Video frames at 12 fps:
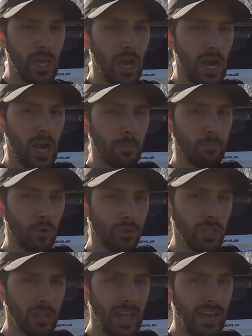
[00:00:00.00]
on both
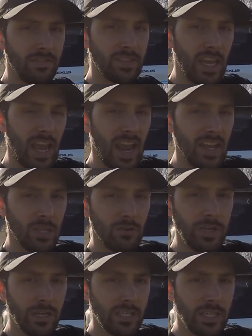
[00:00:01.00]
the left and the
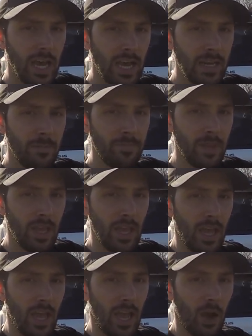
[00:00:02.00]
rear side.
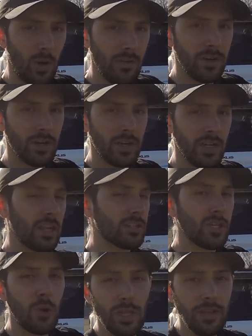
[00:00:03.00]
However, there's
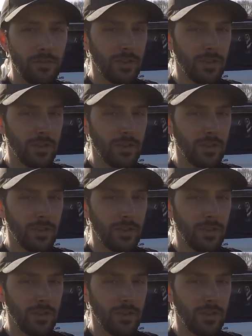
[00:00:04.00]
no need for